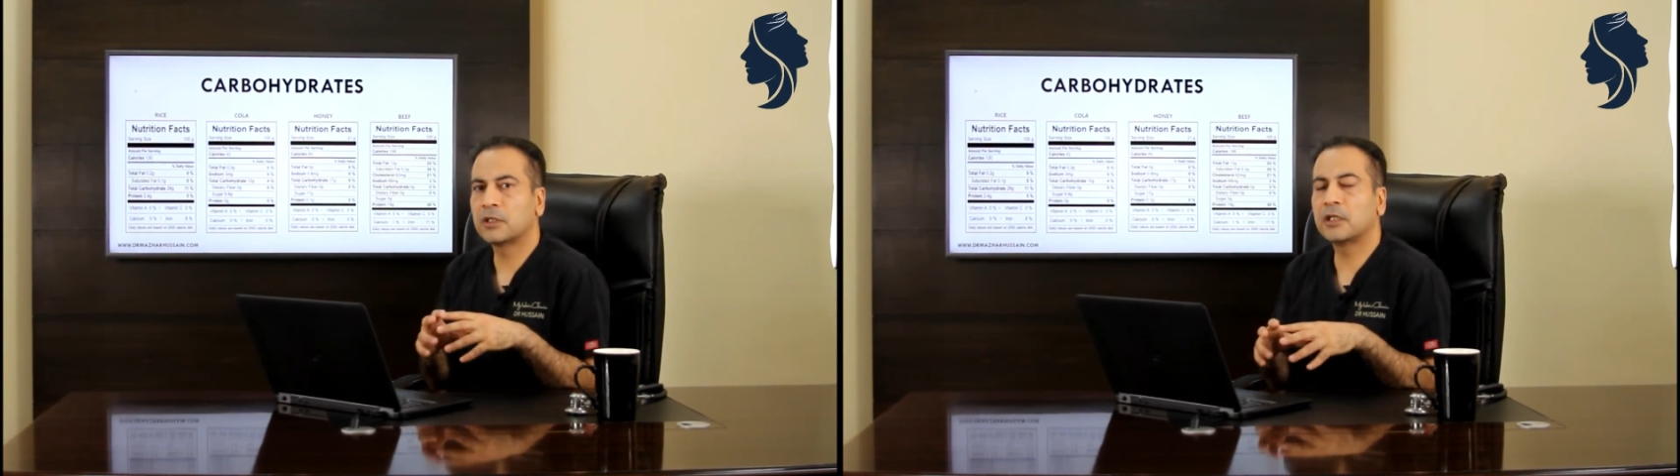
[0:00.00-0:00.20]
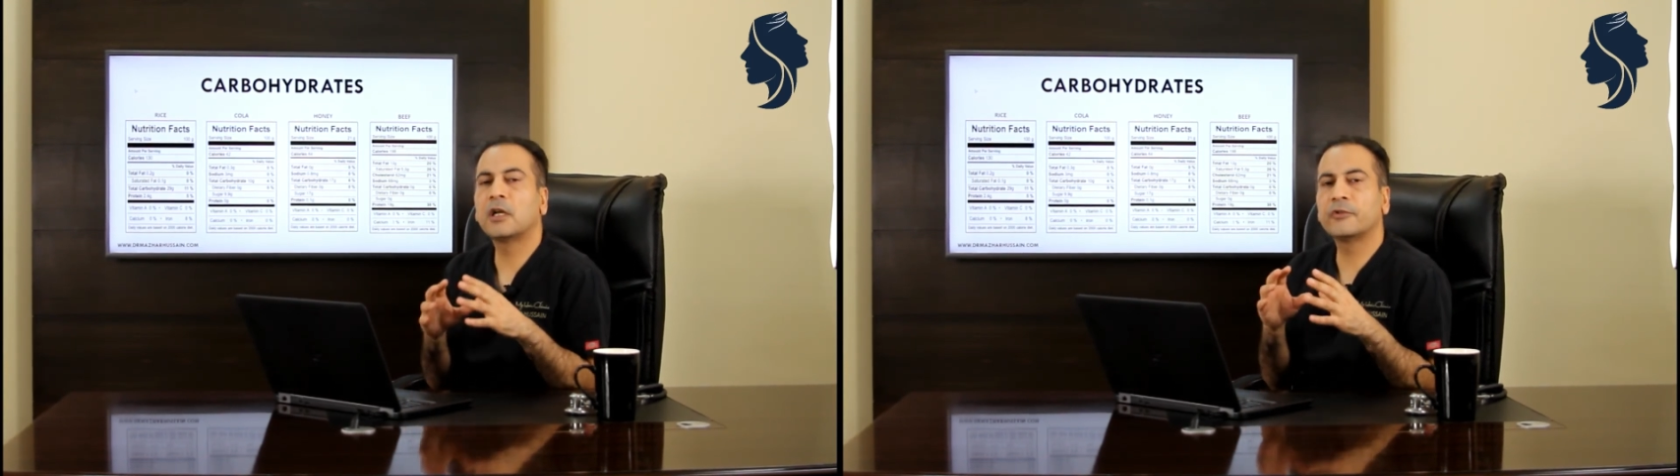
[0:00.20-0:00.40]

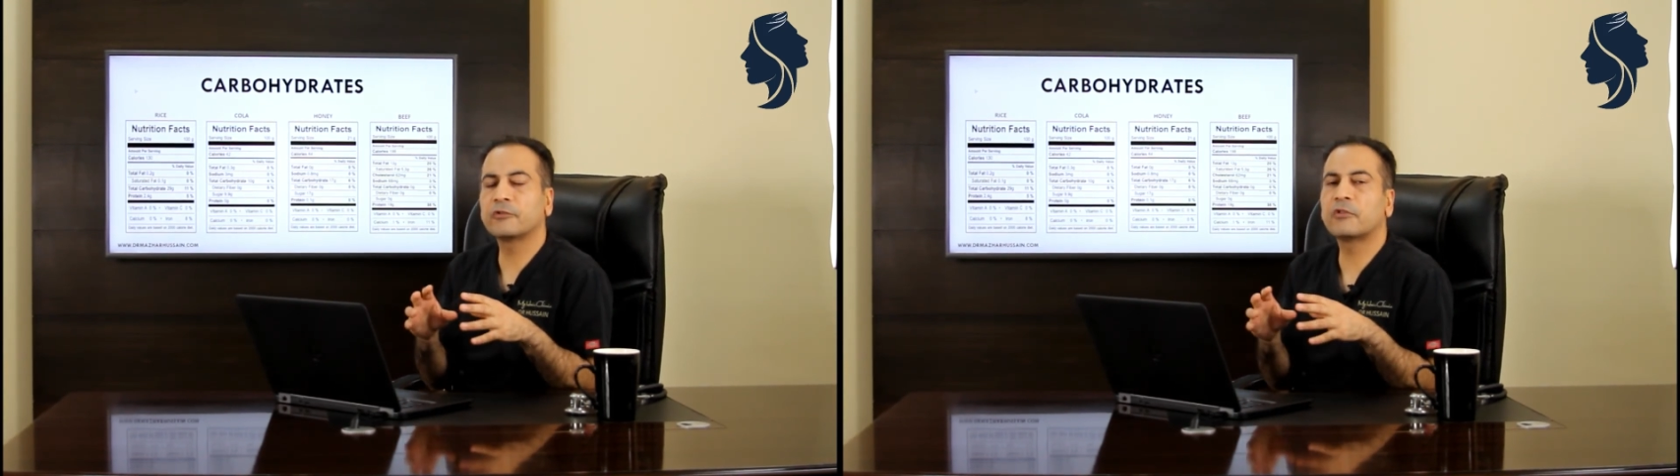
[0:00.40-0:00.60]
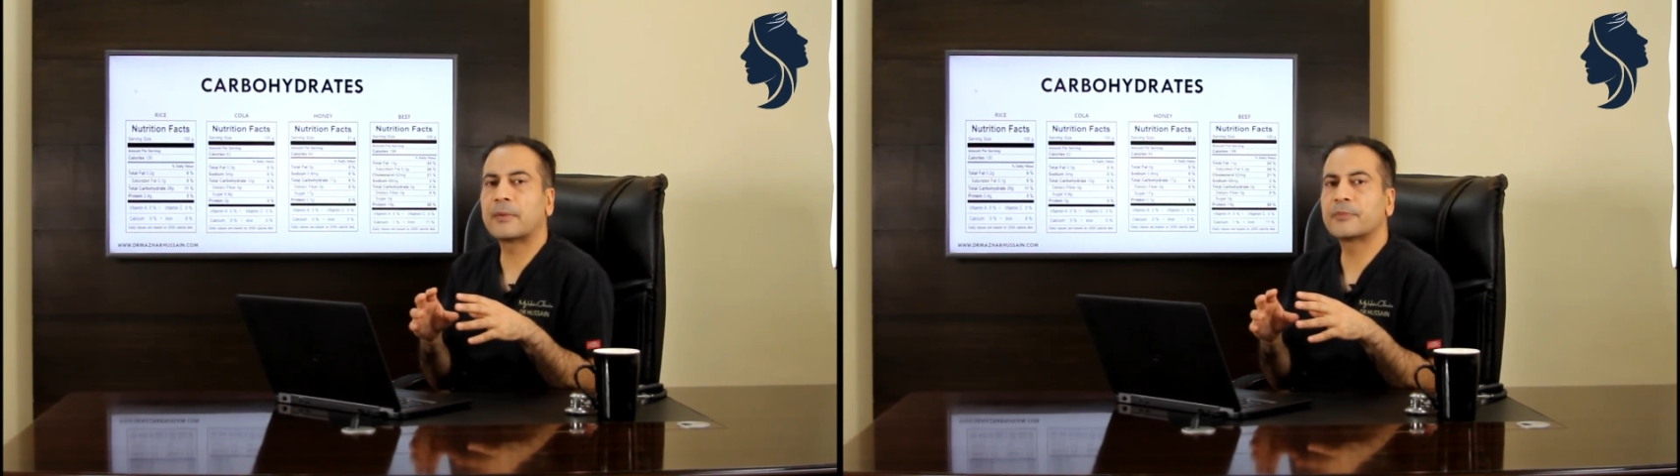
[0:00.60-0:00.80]
in
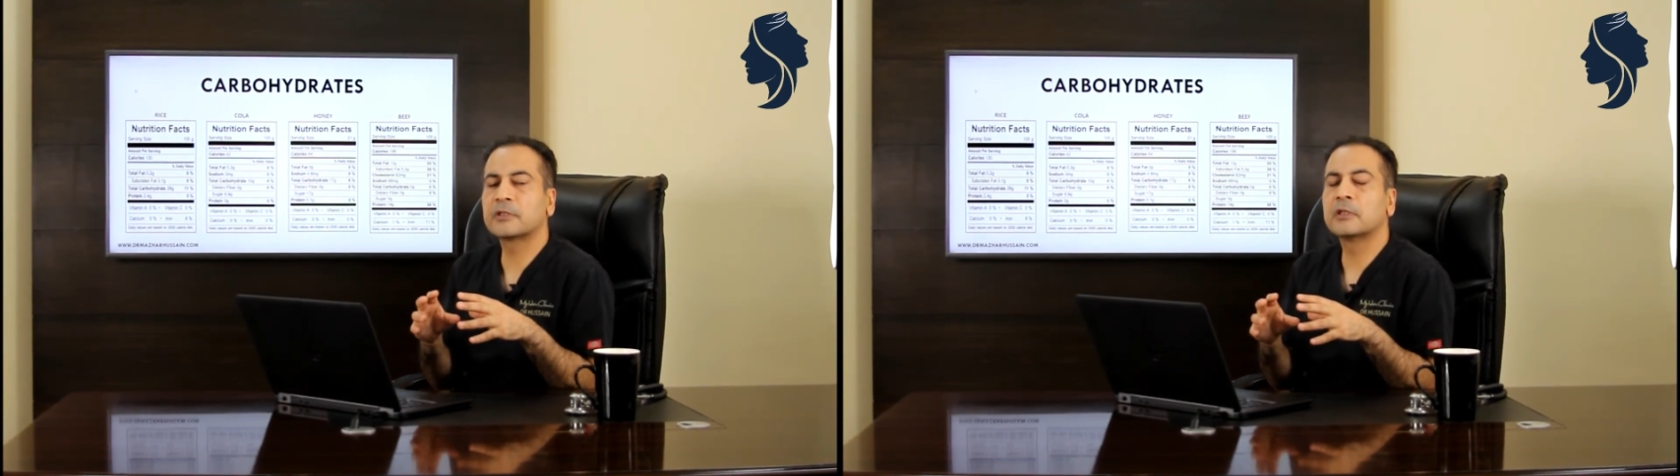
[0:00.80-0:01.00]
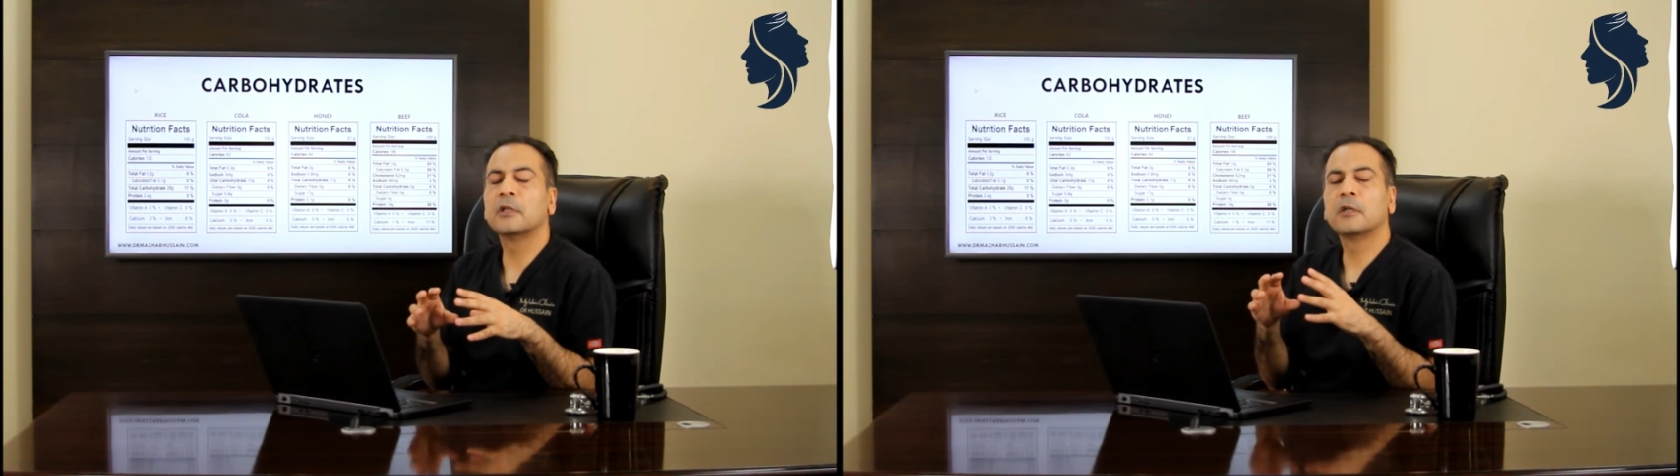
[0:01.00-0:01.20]
100 grams